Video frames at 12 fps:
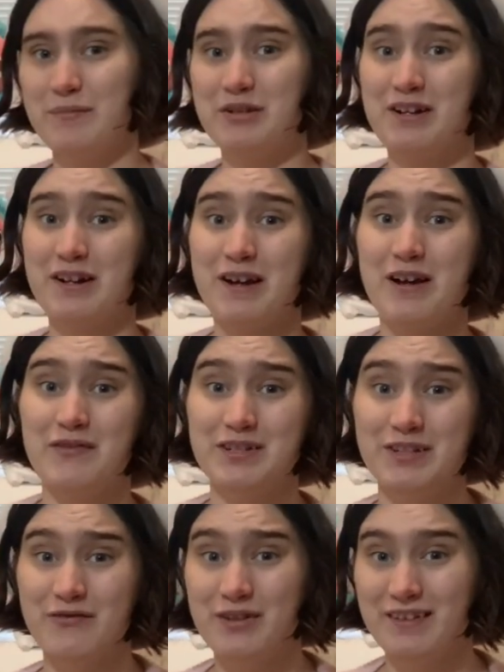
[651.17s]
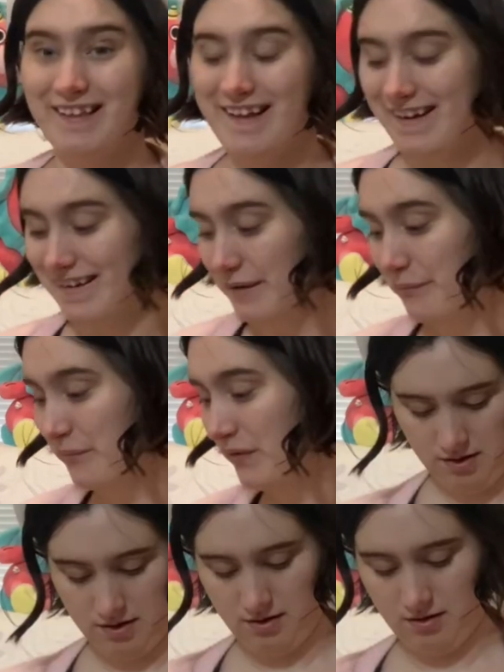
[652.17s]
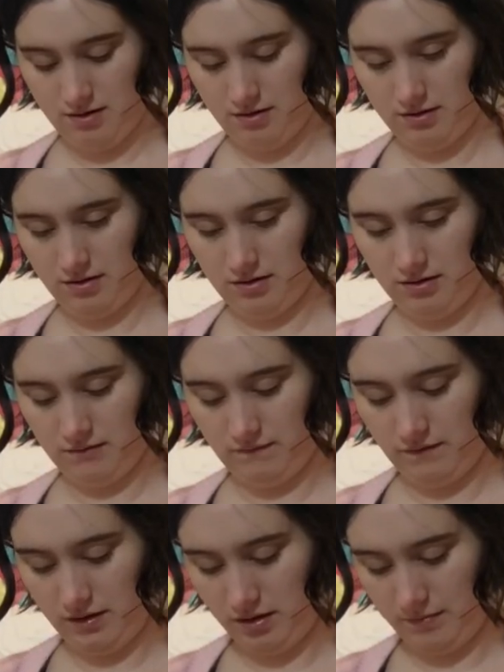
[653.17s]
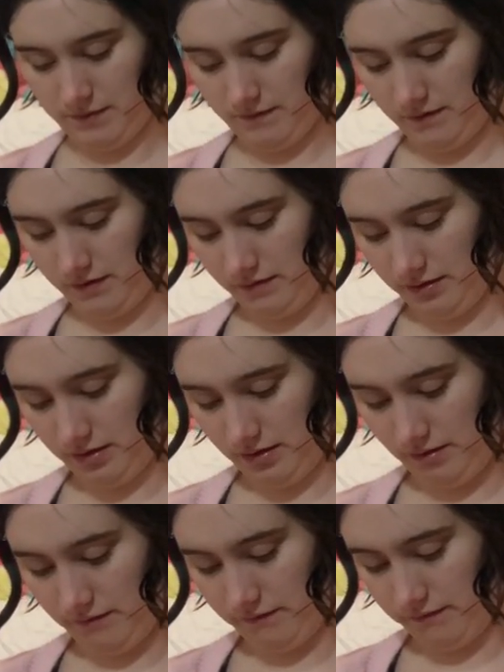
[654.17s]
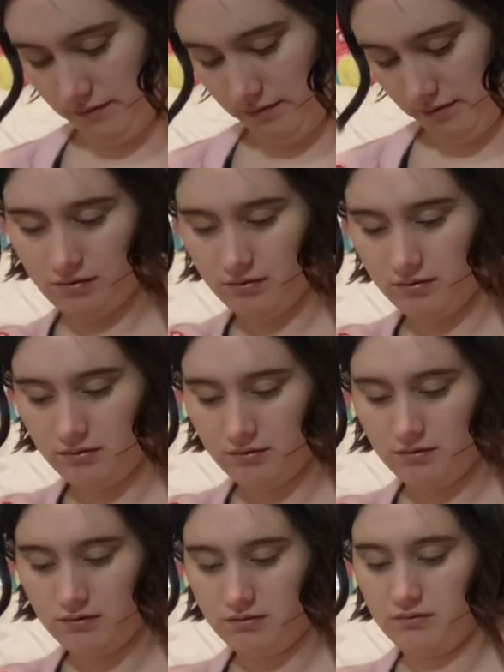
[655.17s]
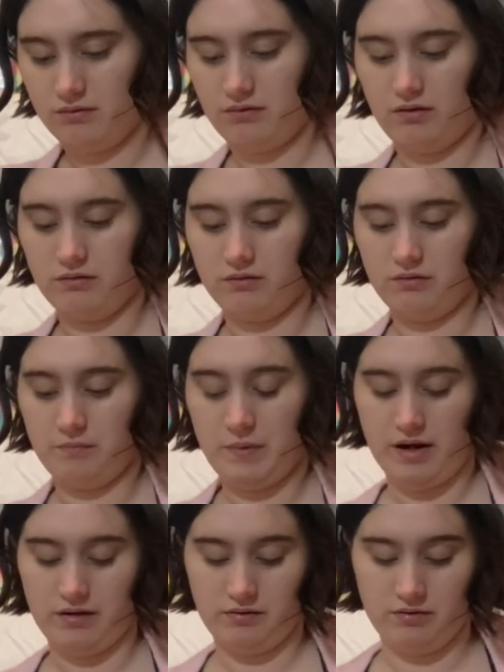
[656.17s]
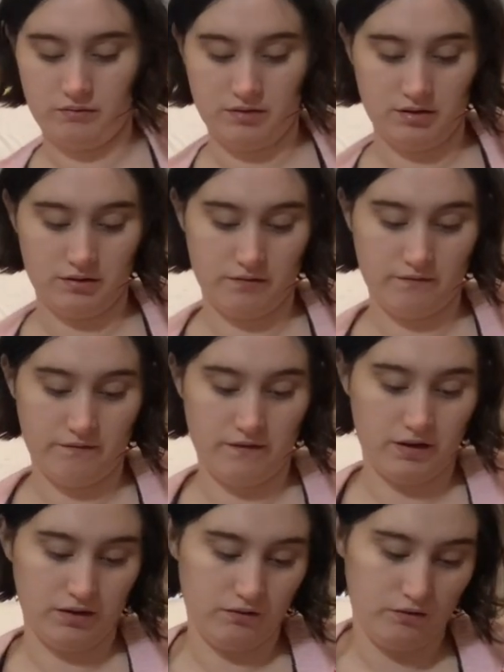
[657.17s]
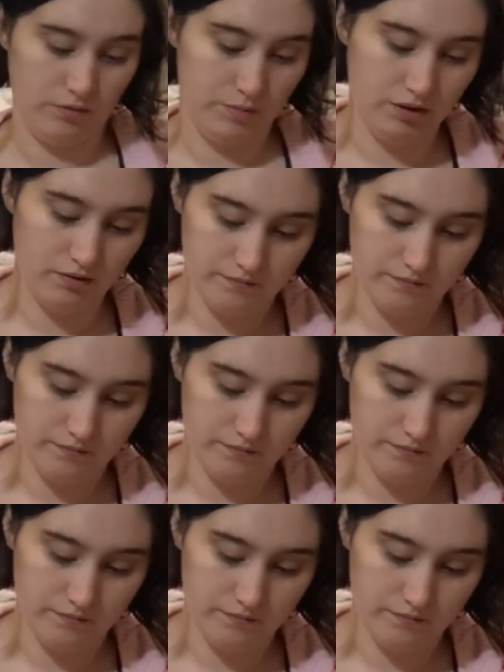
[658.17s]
to cut off a different leg. Nothing to fear but fear itself. But also spiders, those things are fucking creepy.